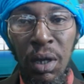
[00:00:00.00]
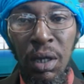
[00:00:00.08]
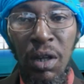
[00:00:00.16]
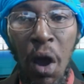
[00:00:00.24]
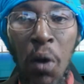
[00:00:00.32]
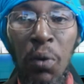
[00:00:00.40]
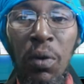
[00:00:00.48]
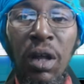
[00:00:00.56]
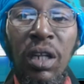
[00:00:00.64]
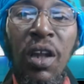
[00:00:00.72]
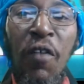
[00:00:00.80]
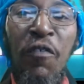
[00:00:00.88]
Now,
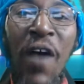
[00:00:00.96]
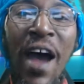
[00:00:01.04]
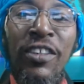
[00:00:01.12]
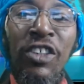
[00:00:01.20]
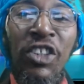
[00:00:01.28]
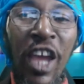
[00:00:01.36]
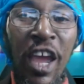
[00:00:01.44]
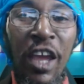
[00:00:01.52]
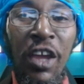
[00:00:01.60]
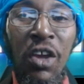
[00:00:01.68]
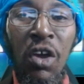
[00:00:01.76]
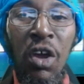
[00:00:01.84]
the Van
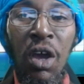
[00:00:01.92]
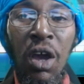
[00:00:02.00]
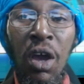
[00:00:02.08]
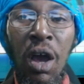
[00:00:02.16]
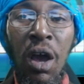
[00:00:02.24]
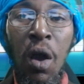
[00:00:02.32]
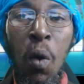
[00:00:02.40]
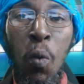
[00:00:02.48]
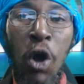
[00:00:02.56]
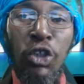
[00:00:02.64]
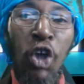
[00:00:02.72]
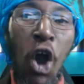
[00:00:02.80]
Zay
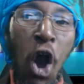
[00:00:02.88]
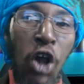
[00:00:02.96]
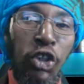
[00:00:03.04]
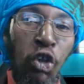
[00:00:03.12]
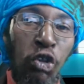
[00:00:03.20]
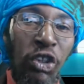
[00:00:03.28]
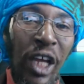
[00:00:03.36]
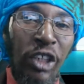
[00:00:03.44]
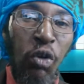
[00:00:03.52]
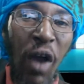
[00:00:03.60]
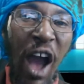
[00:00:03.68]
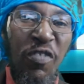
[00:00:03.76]
was also said
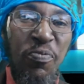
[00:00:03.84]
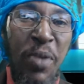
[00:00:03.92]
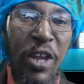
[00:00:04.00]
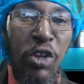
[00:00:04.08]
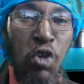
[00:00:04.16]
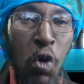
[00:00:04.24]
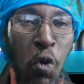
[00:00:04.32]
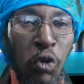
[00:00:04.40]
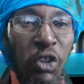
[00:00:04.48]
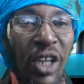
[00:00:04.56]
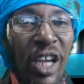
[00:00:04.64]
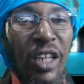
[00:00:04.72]
to have been
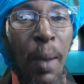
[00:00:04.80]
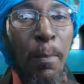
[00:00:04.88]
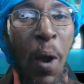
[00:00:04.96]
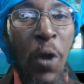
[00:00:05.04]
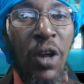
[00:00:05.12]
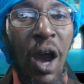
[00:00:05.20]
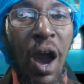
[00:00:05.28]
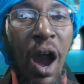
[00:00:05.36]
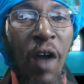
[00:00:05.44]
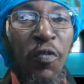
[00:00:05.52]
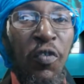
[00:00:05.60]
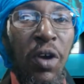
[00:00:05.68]
used in the murder
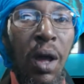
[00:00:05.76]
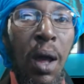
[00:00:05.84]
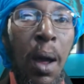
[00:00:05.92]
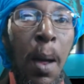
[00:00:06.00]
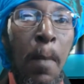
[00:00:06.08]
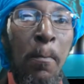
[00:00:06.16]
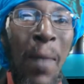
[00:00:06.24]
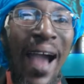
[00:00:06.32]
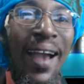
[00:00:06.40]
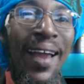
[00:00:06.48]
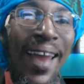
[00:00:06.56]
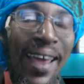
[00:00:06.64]
of
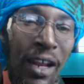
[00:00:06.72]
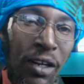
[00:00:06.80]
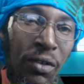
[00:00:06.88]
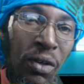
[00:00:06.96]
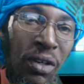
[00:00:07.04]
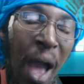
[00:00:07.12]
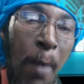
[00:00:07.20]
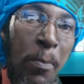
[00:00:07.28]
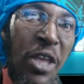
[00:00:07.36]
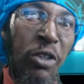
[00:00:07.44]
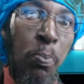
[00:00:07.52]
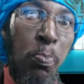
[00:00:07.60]
McLennan, that
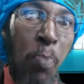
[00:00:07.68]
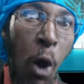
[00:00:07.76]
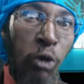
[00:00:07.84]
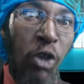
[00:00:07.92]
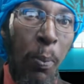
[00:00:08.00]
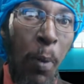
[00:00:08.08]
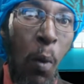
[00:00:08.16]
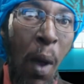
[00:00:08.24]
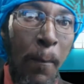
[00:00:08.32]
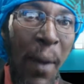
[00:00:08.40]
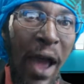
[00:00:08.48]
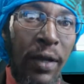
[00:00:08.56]
means multiple
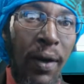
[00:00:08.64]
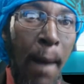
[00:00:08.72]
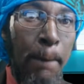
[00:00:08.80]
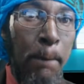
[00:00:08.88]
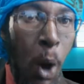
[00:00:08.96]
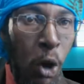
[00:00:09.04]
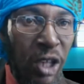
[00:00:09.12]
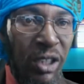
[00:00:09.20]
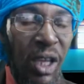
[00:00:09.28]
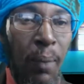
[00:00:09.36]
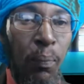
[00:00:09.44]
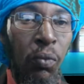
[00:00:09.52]
weapon bullet
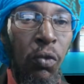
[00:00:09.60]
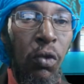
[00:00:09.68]
him,